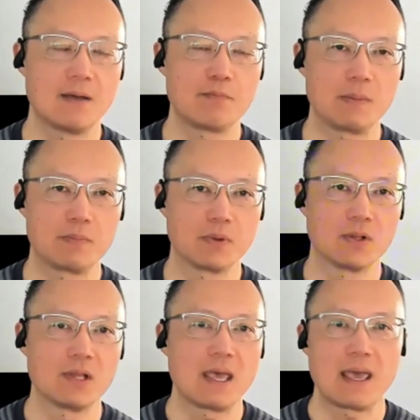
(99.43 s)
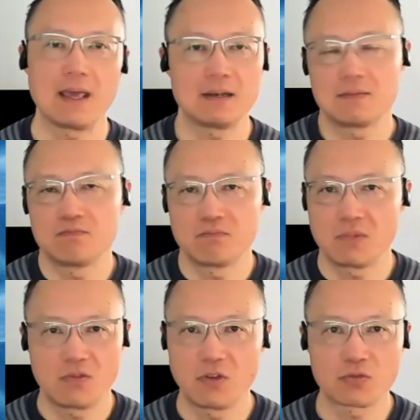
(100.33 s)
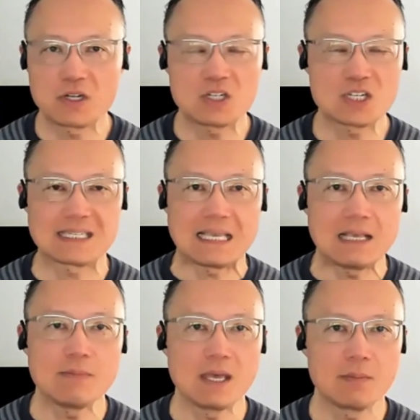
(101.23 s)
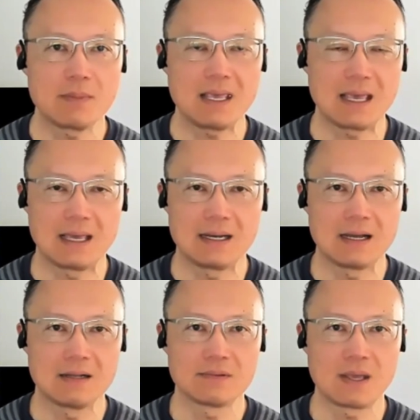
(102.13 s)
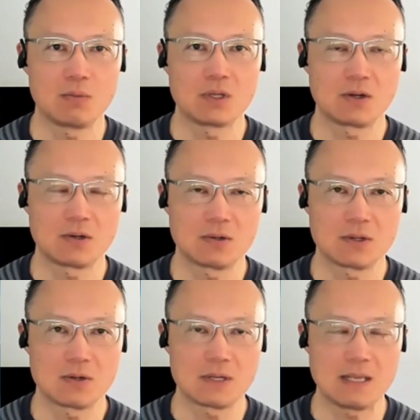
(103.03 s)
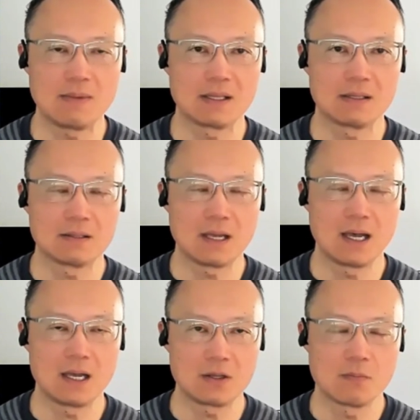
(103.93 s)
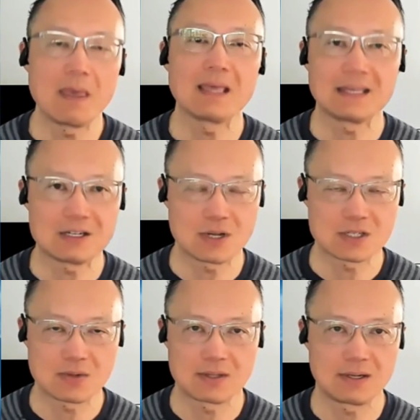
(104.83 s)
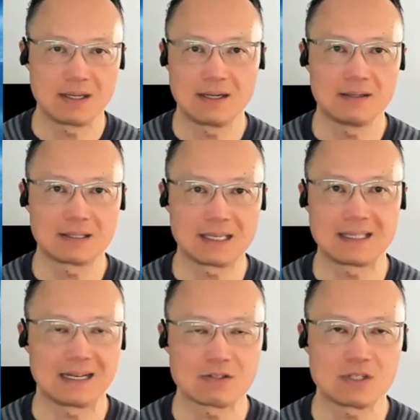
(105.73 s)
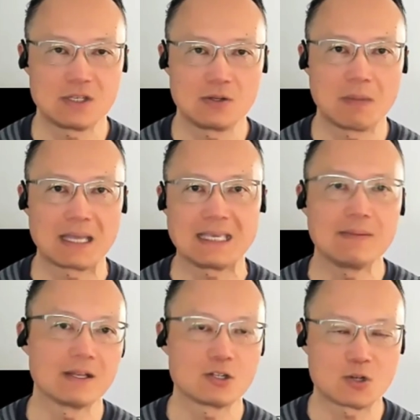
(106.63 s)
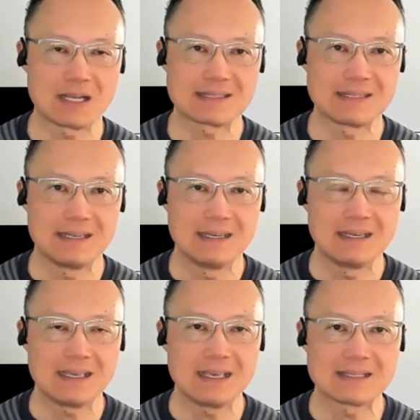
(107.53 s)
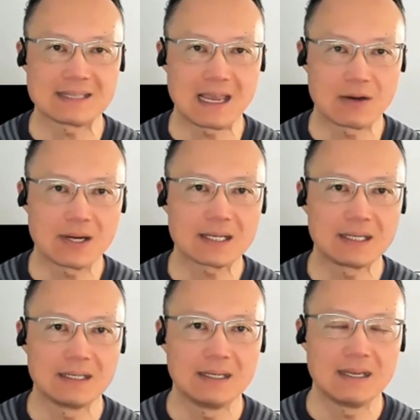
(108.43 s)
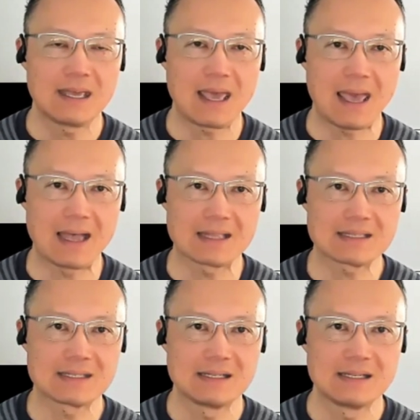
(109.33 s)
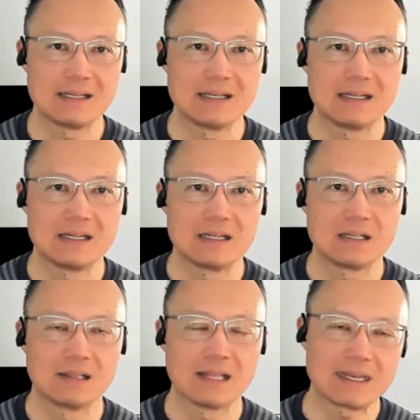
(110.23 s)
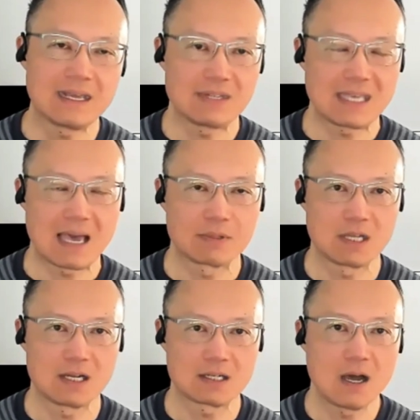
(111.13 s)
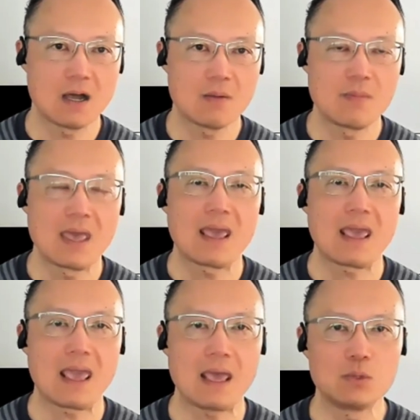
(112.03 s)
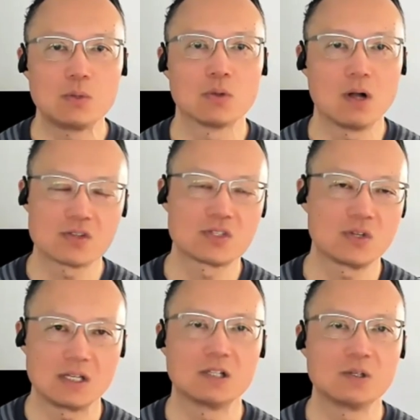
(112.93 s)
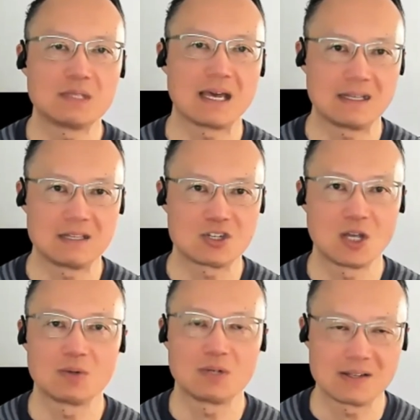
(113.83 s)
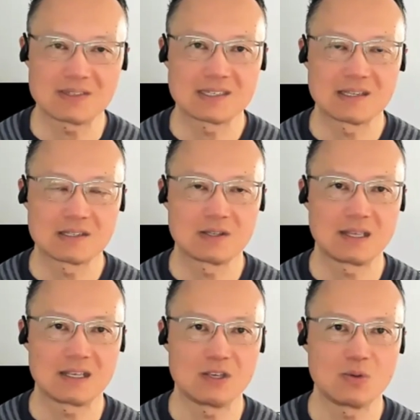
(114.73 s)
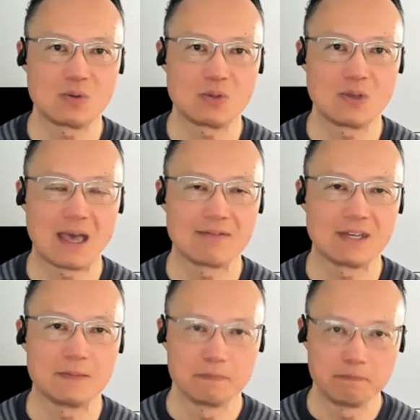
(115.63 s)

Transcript: people. And feel free just to email me, and I'll with your email, your mailing address rather, and I'll get that out to you. My email address is eric@lighthavencapital.com, and we will also include that in the show notes so that you have it.